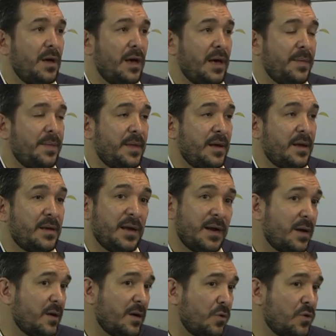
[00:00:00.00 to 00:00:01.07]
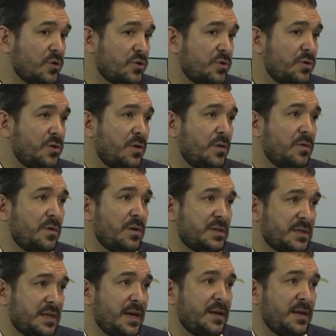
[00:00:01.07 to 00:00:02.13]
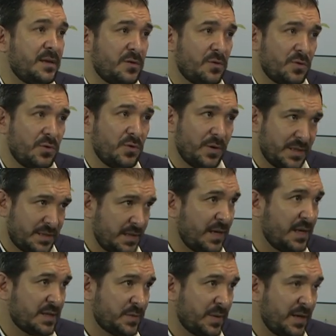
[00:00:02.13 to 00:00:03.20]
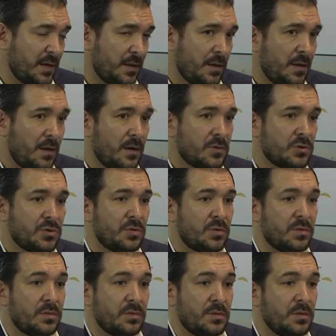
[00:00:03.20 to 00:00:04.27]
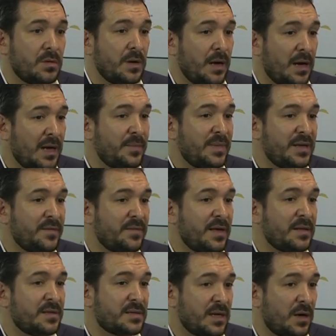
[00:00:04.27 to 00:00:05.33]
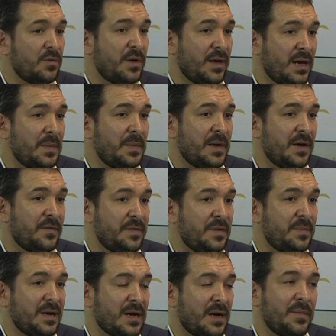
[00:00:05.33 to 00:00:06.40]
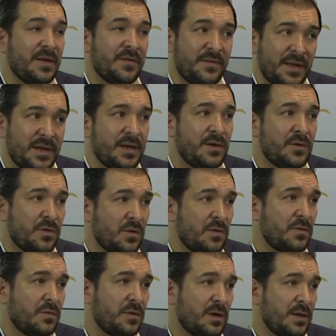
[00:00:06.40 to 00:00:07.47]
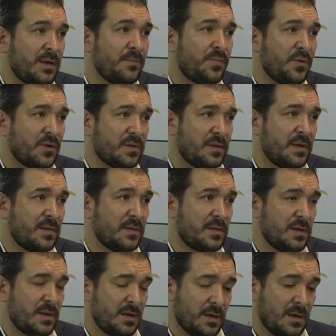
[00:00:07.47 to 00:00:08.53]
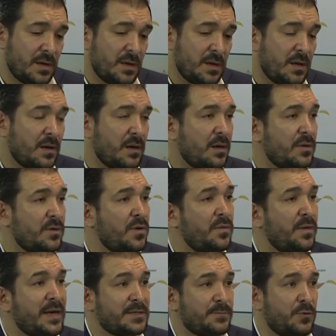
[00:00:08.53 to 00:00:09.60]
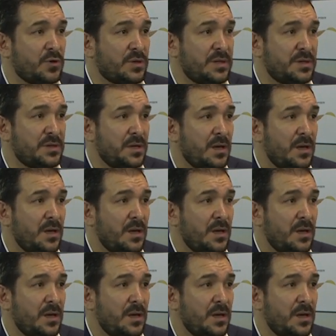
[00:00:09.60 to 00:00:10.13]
and they are also, you know, scanning to USA as well. So I believe that Saudi Arabia will become a very, you know, important, you know, exporter